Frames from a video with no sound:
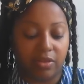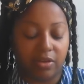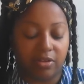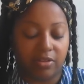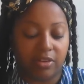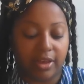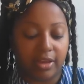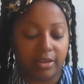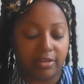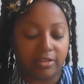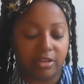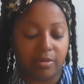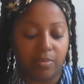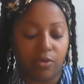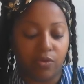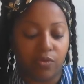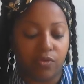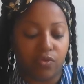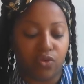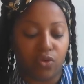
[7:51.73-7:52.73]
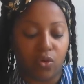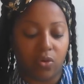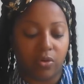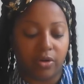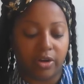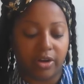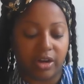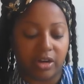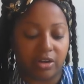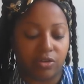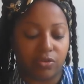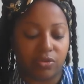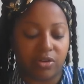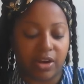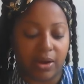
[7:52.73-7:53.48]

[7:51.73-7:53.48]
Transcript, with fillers: they're saying to move forward in a new